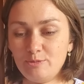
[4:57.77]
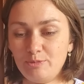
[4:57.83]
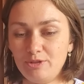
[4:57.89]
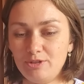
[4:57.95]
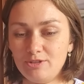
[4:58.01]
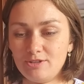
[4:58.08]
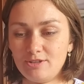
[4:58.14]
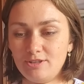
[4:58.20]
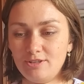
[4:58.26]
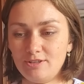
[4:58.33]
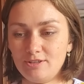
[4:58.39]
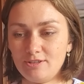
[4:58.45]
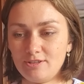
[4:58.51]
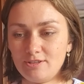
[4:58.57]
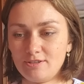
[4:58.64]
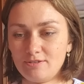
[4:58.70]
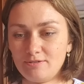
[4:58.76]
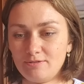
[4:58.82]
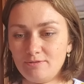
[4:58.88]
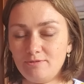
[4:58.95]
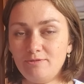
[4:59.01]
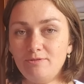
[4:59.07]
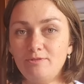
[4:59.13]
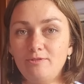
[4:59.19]
piece is
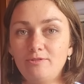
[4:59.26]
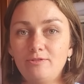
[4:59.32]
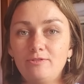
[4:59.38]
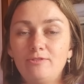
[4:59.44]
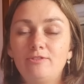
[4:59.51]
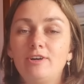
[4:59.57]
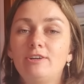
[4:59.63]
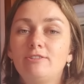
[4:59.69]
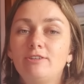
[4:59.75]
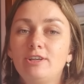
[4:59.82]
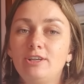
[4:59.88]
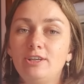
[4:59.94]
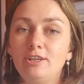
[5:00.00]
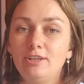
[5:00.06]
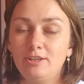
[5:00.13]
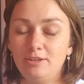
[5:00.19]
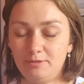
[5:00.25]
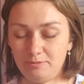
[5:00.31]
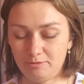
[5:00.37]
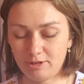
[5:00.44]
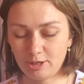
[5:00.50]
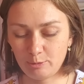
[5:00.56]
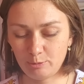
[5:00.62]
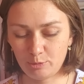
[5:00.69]
very,
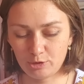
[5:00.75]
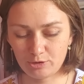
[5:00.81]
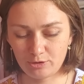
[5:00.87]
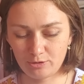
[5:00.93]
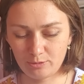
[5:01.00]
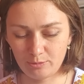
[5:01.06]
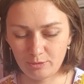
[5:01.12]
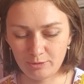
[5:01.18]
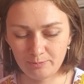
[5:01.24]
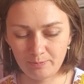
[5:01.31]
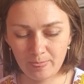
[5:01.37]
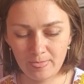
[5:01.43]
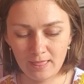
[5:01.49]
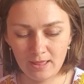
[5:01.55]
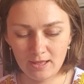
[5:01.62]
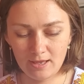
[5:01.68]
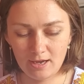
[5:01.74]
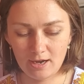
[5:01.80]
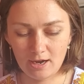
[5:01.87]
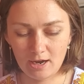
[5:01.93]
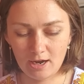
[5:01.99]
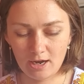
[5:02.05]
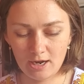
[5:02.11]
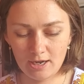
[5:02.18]
very important to me.
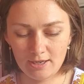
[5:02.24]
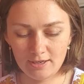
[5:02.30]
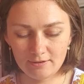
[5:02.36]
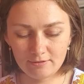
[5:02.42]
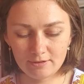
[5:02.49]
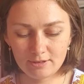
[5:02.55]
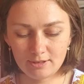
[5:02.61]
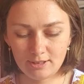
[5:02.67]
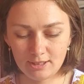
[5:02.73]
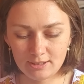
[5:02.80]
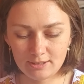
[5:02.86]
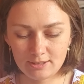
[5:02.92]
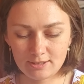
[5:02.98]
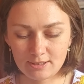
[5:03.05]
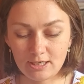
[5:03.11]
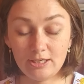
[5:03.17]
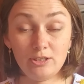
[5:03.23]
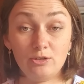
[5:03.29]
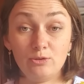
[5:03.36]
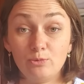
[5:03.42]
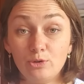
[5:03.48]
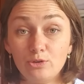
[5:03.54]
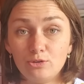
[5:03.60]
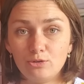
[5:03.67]
I haven't yet
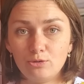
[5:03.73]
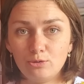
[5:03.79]
decided what to